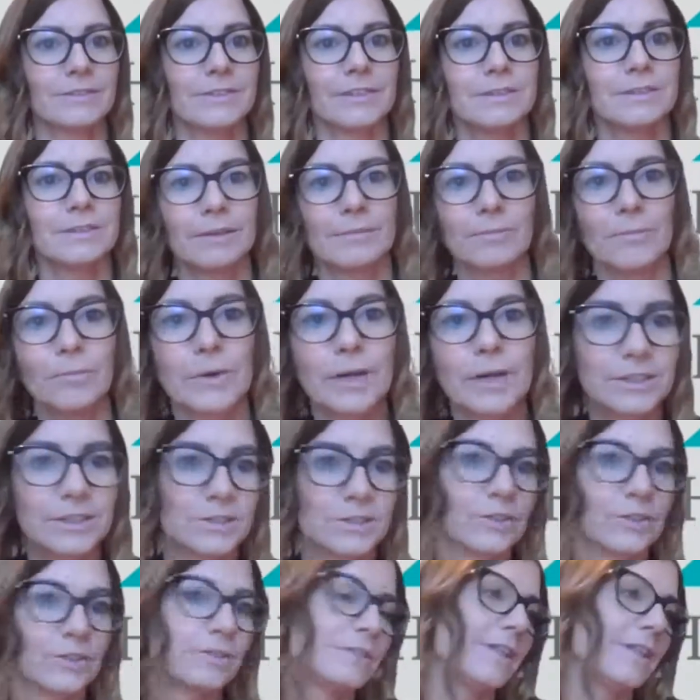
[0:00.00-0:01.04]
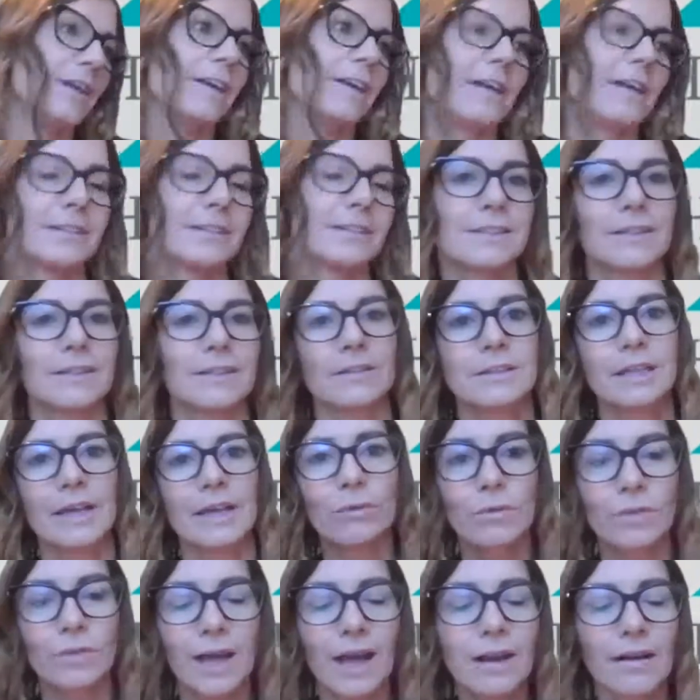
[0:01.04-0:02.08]
and then where's your DNS and
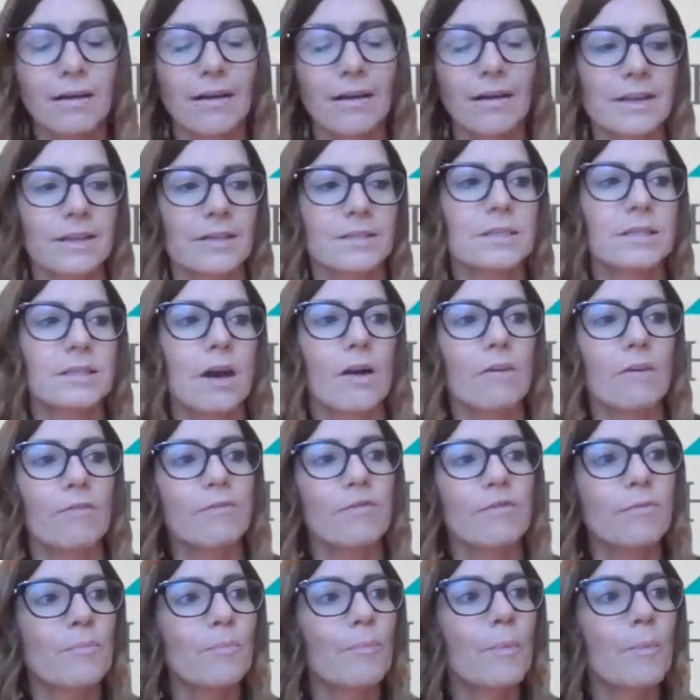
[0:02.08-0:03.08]
all that kind of stuff.